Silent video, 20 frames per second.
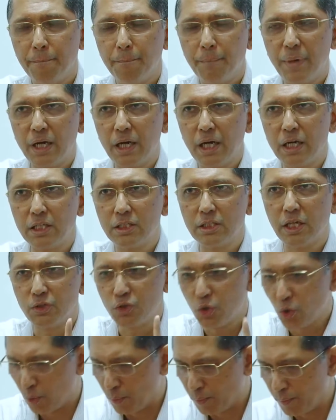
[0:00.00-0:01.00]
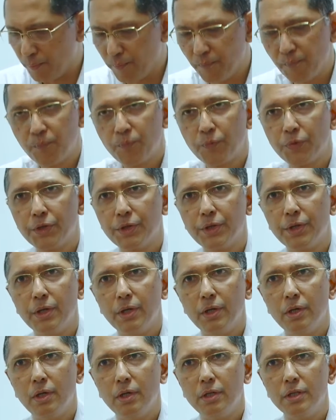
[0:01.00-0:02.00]
But let us assume
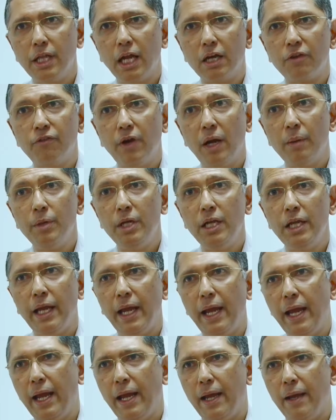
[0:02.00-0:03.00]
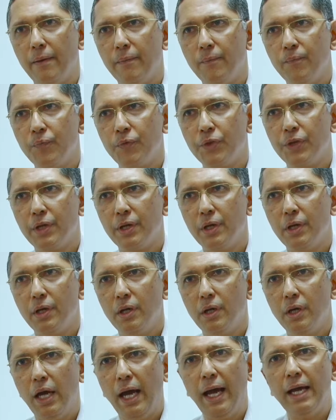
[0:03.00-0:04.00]
that family A
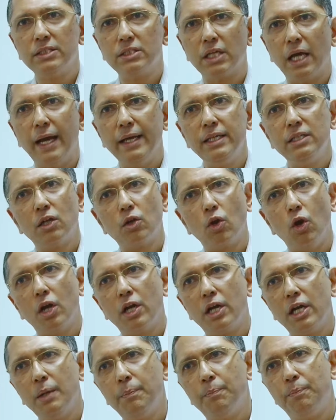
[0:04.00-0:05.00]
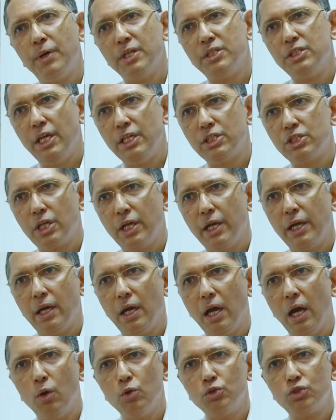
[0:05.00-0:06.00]
has either already purchased a
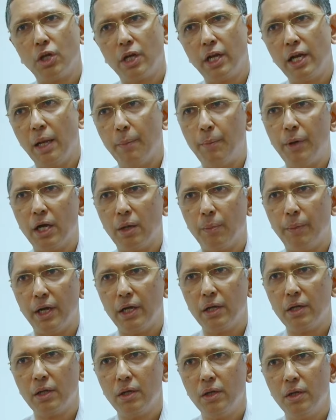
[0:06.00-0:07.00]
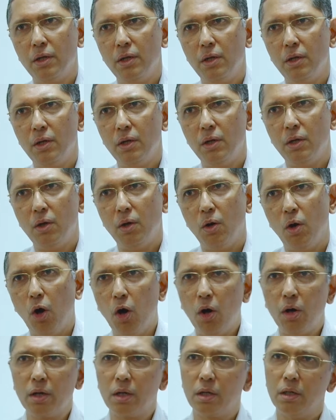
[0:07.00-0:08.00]
house or an apartment
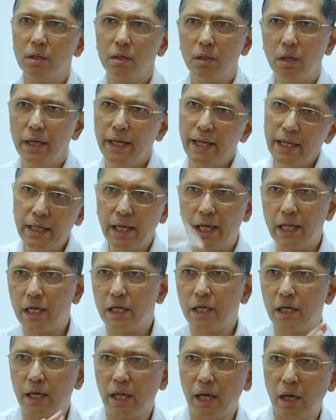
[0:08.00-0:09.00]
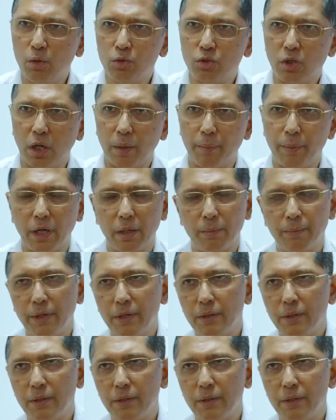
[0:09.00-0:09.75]
or inherited a house or apartment.